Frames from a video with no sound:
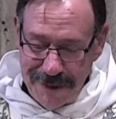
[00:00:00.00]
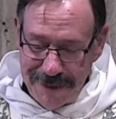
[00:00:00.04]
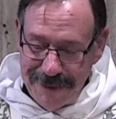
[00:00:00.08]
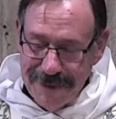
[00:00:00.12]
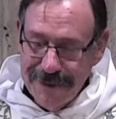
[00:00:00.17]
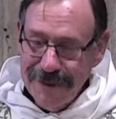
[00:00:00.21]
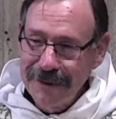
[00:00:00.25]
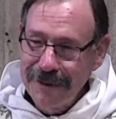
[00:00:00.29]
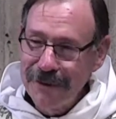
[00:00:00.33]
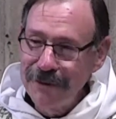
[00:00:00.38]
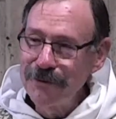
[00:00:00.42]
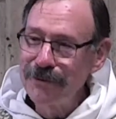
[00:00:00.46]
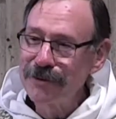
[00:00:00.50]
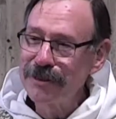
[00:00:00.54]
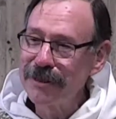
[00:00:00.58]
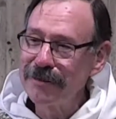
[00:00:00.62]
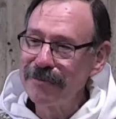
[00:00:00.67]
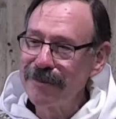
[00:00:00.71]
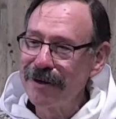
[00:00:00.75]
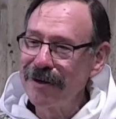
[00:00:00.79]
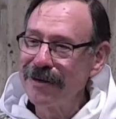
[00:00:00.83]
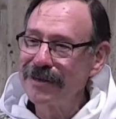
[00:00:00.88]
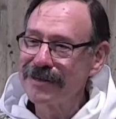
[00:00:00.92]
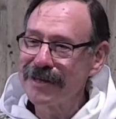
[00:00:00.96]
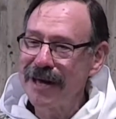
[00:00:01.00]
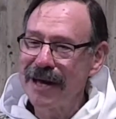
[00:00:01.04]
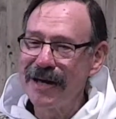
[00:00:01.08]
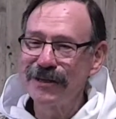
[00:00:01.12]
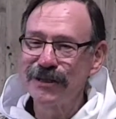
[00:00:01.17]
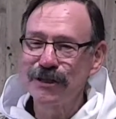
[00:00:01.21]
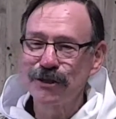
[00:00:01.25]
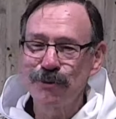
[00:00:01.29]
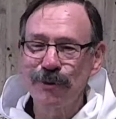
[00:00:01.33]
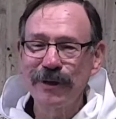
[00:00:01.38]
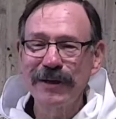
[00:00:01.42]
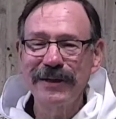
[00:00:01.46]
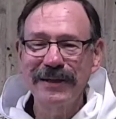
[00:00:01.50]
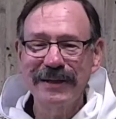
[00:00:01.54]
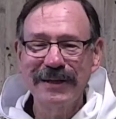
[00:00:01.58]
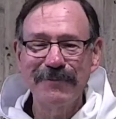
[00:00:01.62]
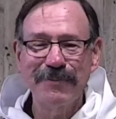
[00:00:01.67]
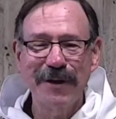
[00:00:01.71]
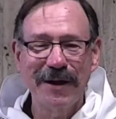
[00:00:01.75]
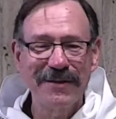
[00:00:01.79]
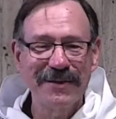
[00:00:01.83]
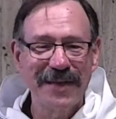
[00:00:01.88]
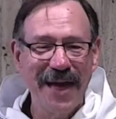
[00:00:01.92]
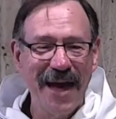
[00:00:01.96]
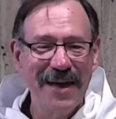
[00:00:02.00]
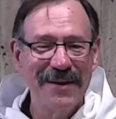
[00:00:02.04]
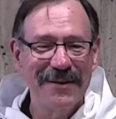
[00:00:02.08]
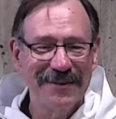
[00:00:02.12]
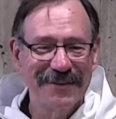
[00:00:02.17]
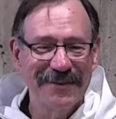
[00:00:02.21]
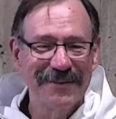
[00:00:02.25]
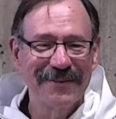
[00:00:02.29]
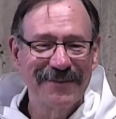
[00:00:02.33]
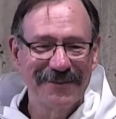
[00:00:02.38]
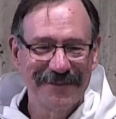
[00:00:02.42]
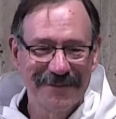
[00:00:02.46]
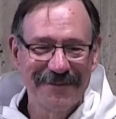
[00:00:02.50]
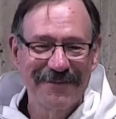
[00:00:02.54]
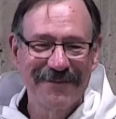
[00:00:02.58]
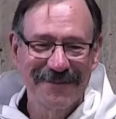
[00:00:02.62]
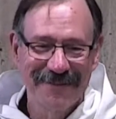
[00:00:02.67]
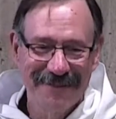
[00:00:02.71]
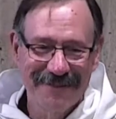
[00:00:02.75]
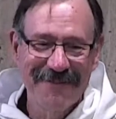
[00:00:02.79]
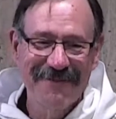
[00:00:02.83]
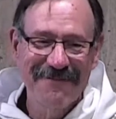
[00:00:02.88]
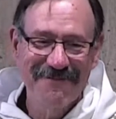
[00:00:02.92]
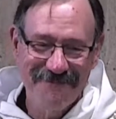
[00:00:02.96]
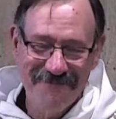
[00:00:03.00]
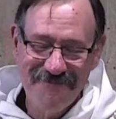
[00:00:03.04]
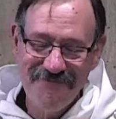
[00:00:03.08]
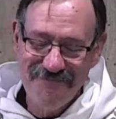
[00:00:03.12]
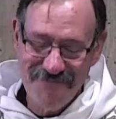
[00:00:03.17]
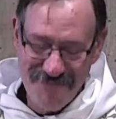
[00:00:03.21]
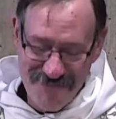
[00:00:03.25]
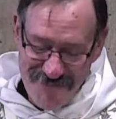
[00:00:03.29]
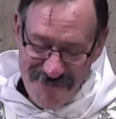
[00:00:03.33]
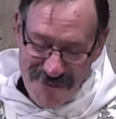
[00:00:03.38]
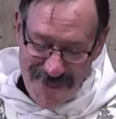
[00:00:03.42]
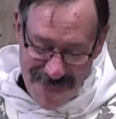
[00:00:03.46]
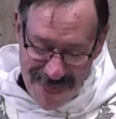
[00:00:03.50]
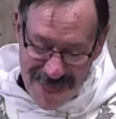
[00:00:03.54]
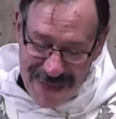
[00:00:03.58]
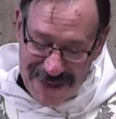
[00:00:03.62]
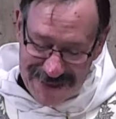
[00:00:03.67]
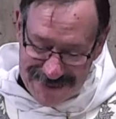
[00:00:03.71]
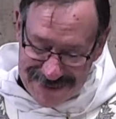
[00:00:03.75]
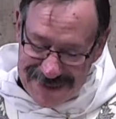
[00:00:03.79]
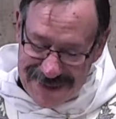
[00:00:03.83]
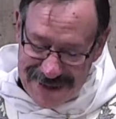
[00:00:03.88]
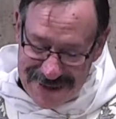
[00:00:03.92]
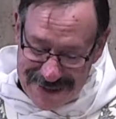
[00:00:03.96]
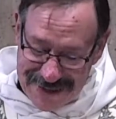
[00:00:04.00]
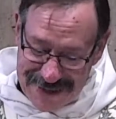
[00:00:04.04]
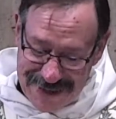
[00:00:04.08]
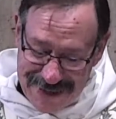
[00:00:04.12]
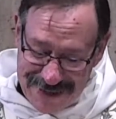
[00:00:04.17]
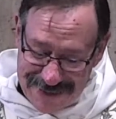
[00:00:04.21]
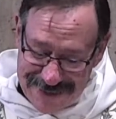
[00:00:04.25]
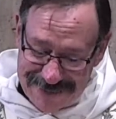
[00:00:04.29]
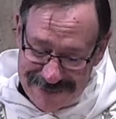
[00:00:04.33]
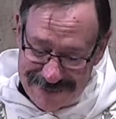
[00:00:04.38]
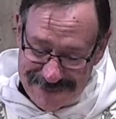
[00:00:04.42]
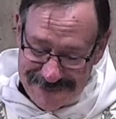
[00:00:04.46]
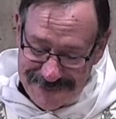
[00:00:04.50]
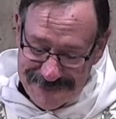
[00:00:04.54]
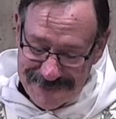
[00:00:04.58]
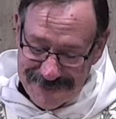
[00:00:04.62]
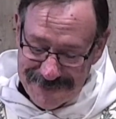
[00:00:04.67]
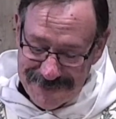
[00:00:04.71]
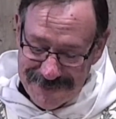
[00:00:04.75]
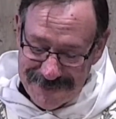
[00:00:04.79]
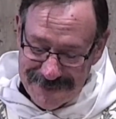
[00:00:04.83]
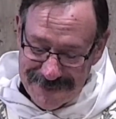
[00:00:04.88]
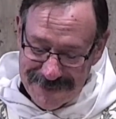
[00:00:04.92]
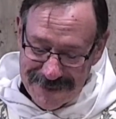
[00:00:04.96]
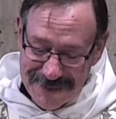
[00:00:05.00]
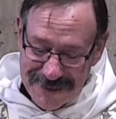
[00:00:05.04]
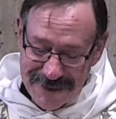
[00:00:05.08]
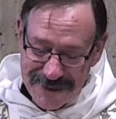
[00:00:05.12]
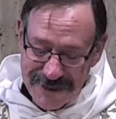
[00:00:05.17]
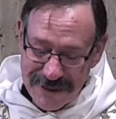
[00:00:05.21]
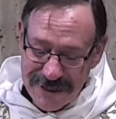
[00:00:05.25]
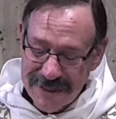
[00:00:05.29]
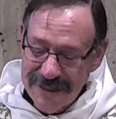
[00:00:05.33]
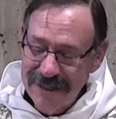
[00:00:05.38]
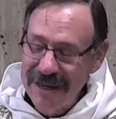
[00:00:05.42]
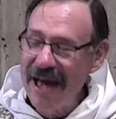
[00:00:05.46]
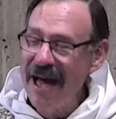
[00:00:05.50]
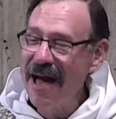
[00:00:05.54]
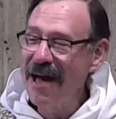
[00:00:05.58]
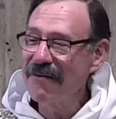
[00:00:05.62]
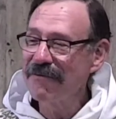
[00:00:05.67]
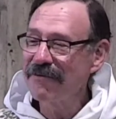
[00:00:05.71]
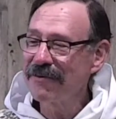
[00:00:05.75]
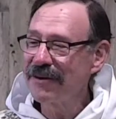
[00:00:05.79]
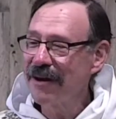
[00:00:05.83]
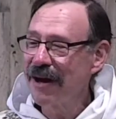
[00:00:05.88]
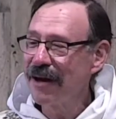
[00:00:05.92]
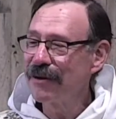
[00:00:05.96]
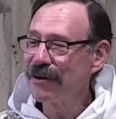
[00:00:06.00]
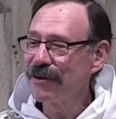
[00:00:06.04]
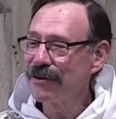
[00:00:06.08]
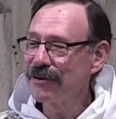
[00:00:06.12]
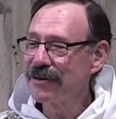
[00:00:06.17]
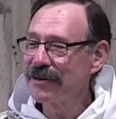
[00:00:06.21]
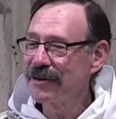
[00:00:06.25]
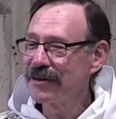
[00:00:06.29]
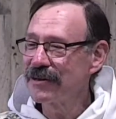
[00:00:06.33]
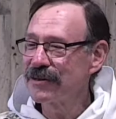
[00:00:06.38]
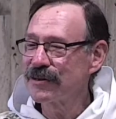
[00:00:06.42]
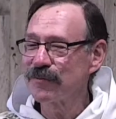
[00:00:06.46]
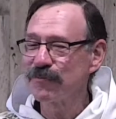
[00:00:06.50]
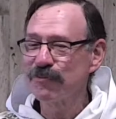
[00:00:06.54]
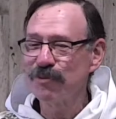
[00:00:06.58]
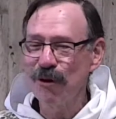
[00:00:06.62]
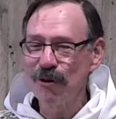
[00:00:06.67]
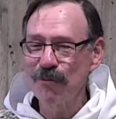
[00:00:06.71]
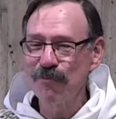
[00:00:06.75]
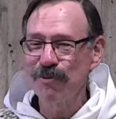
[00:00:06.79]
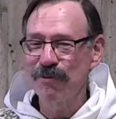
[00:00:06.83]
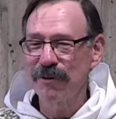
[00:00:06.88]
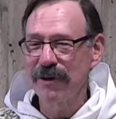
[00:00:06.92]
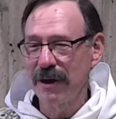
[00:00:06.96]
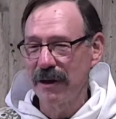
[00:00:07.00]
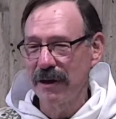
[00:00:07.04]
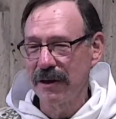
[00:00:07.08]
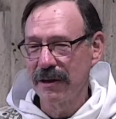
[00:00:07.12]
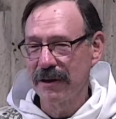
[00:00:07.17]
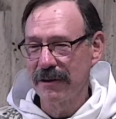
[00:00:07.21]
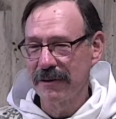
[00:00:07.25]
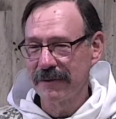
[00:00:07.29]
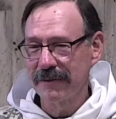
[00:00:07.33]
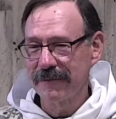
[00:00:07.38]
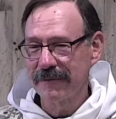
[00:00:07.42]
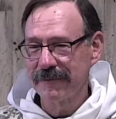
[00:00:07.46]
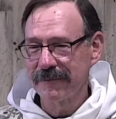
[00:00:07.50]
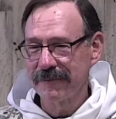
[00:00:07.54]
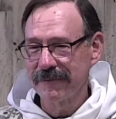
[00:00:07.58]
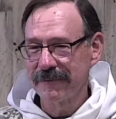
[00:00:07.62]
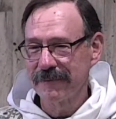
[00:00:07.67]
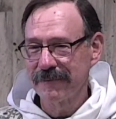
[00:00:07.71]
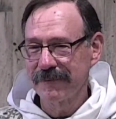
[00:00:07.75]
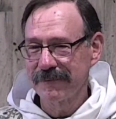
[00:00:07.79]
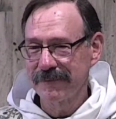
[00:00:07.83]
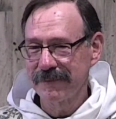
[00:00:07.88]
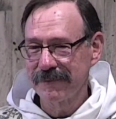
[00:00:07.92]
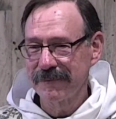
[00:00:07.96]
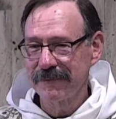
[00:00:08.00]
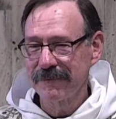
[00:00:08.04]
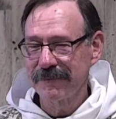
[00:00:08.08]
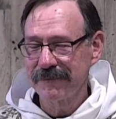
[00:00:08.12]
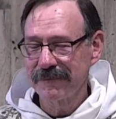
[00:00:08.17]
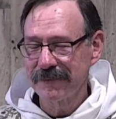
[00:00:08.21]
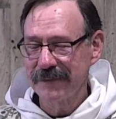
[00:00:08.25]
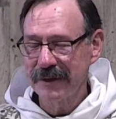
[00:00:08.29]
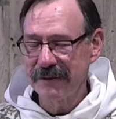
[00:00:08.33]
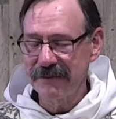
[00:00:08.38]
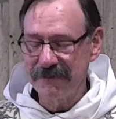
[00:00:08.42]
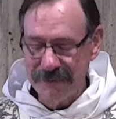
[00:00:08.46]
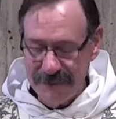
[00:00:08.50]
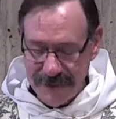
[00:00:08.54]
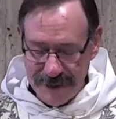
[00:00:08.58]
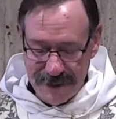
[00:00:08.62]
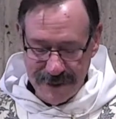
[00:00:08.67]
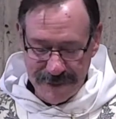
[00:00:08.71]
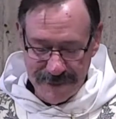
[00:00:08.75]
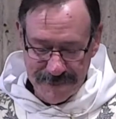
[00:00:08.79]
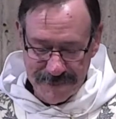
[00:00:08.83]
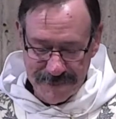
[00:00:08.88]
Can you see Mary's eyes twinkling about that? I can. And she'd laugh and argue that it's appropriate and fitting.